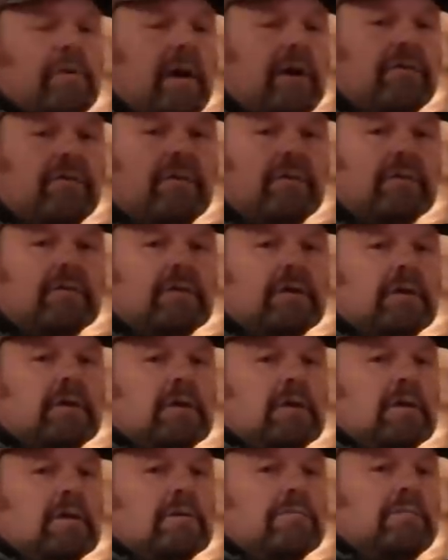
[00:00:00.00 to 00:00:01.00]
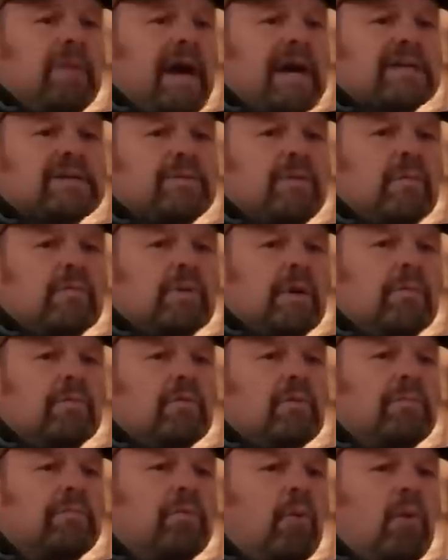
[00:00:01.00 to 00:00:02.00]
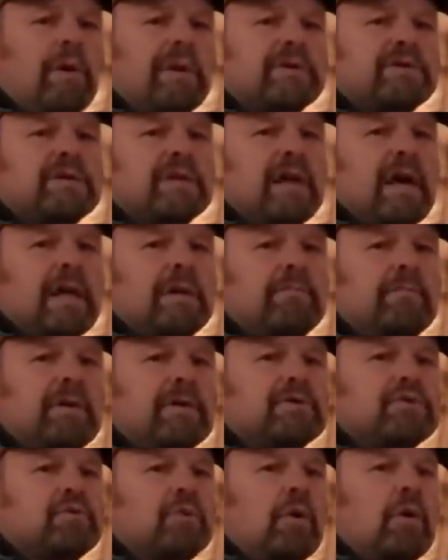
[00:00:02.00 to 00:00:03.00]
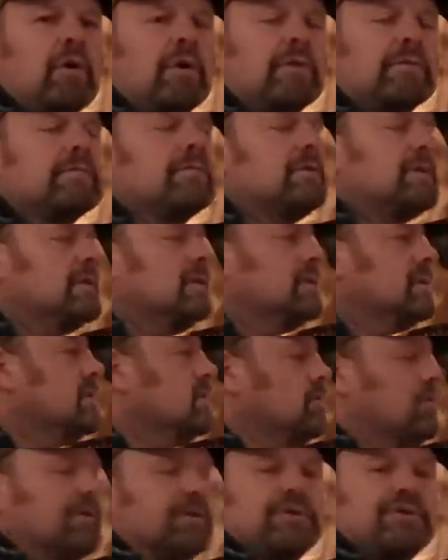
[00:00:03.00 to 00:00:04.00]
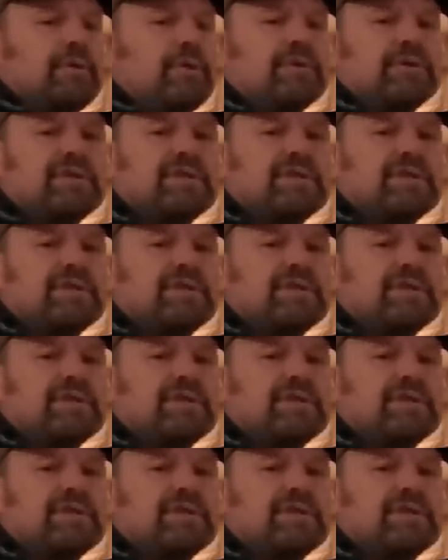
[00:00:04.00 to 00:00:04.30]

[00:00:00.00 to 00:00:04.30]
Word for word: had the maximum number of points and hadn't been drawn when you turned